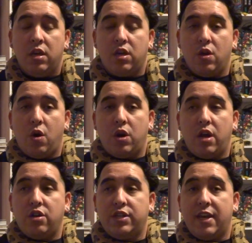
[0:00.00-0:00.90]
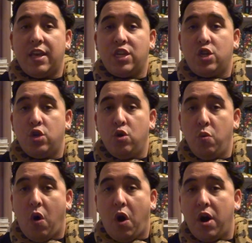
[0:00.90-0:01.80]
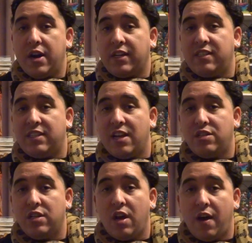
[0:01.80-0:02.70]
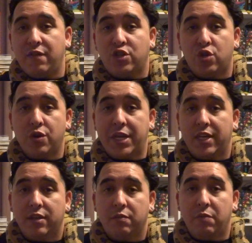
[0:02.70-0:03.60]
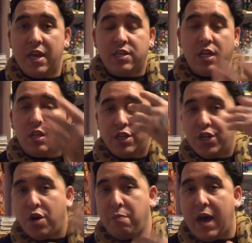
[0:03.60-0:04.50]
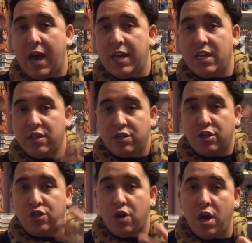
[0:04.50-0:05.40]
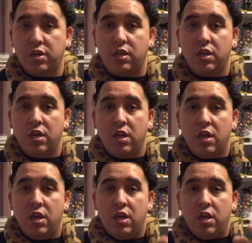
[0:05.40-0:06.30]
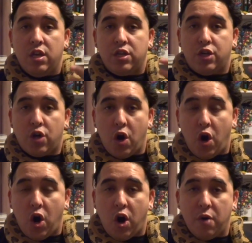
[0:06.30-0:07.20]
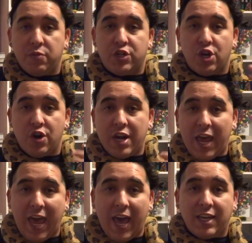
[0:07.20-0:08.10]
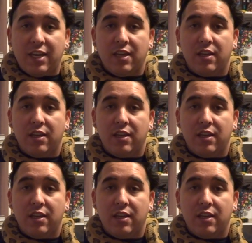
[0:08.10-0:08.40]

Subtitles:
You know, and understand that you are an extension of a tree. Basically, your body is the trunk, your arms, your neck,